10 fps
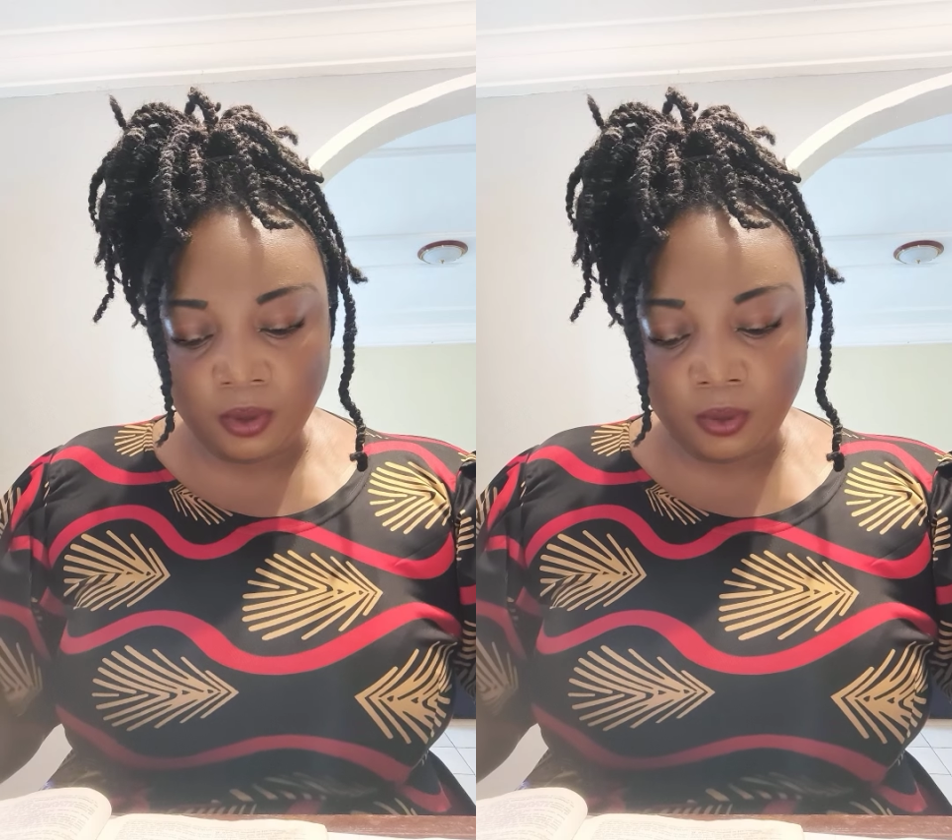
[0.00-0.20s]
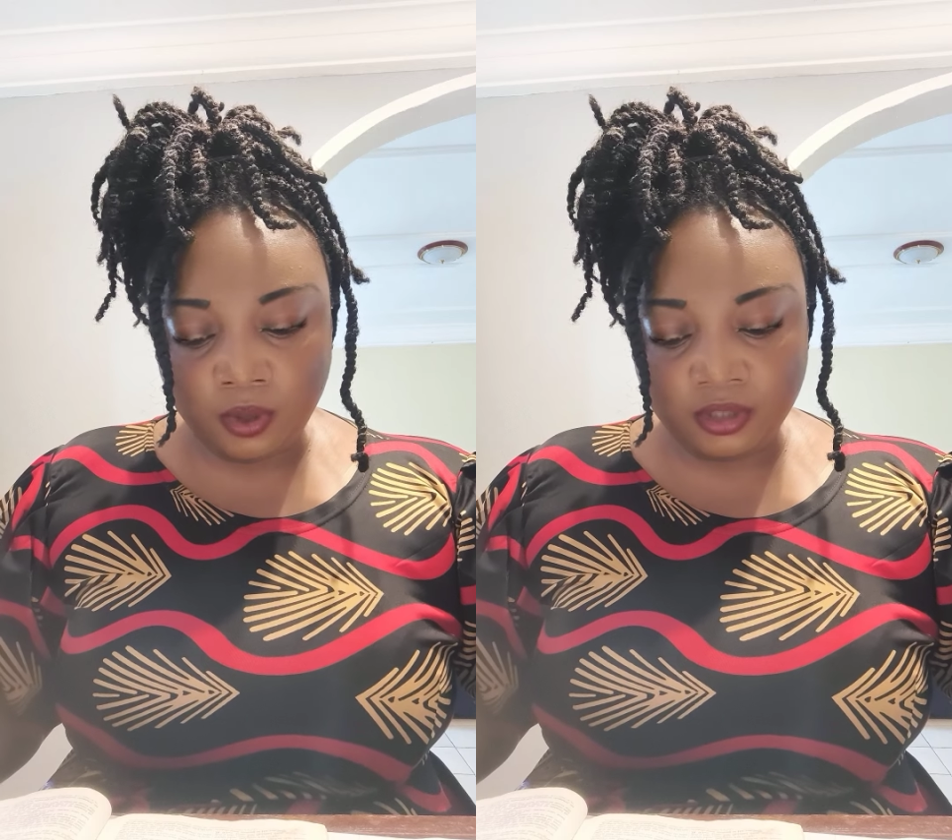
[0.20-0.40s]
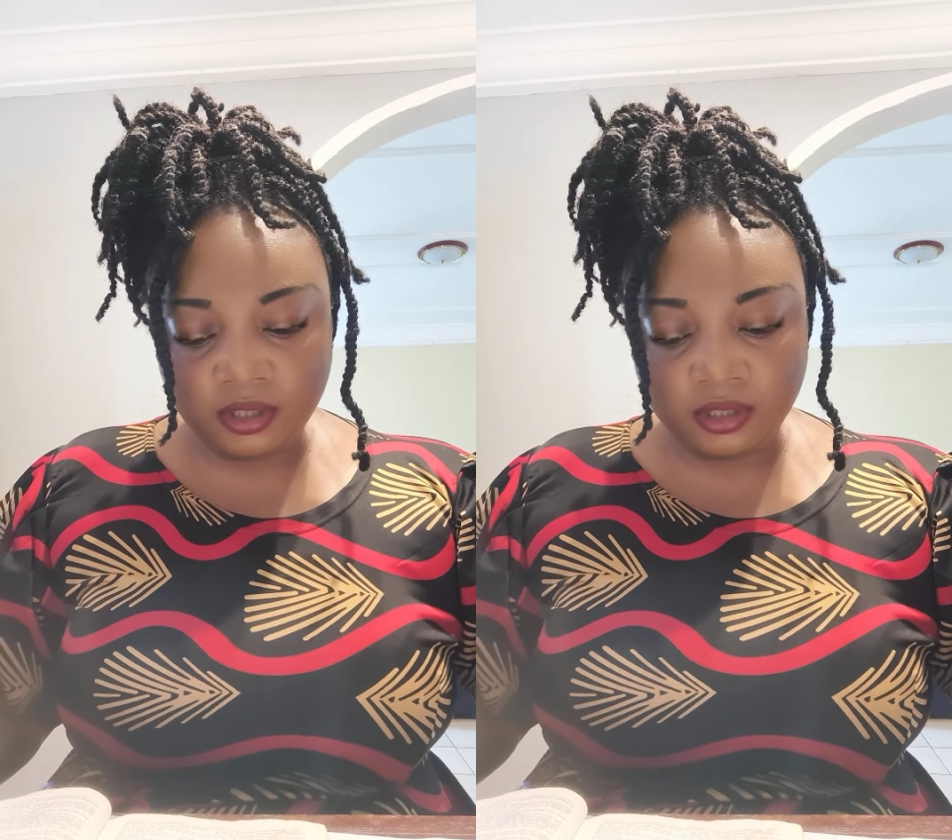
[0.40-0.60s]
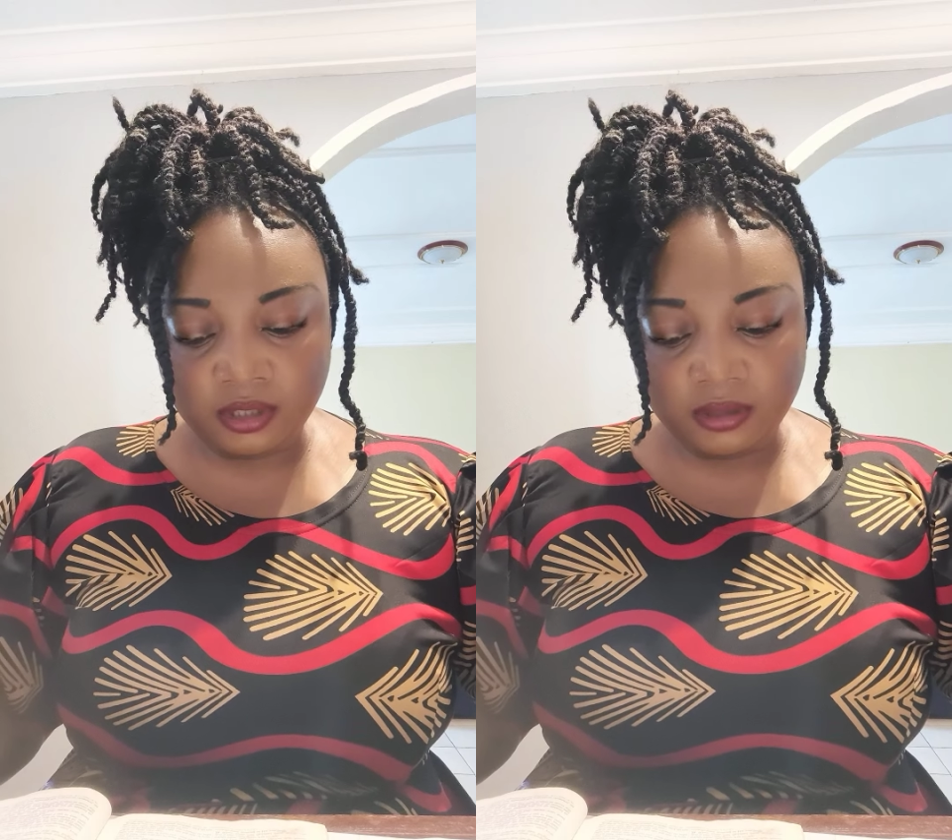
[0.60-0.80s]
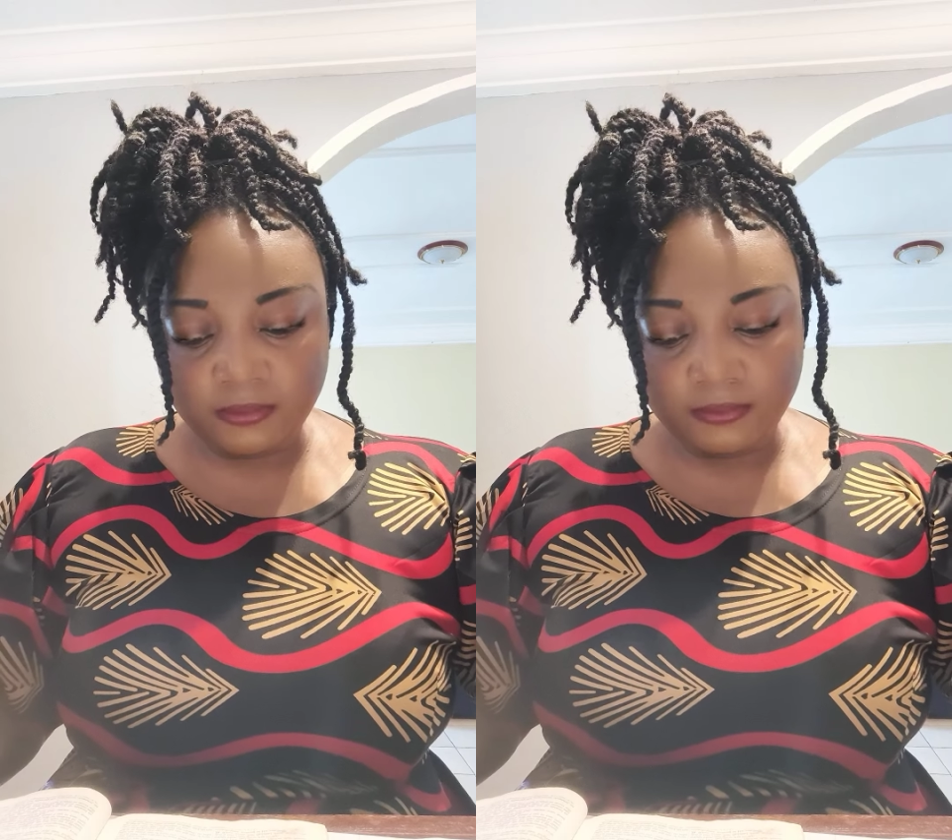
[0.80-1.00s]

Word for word: was